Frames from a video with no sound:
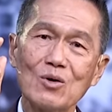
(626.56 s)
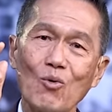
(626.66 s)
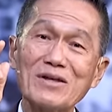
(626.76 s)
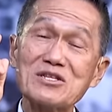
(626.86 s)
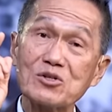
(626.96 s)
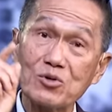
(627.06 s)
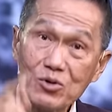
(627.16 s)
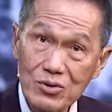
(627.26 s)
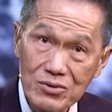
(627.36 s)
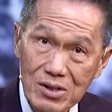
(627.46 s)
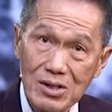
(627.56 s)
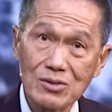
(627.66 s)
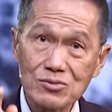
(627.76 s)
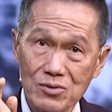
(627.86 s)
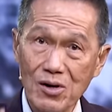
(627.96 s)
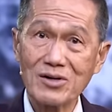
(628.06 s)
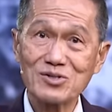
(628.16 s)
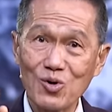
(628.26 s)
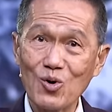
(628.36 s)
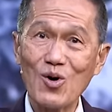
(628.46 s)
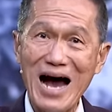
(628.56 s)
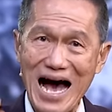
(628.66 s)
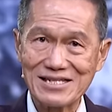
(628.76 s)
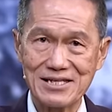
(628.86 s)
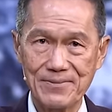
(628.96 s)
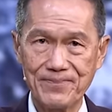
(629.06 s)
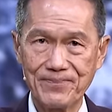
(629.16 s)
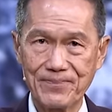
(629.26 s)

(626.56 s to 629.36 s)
what is good to those who ask Him.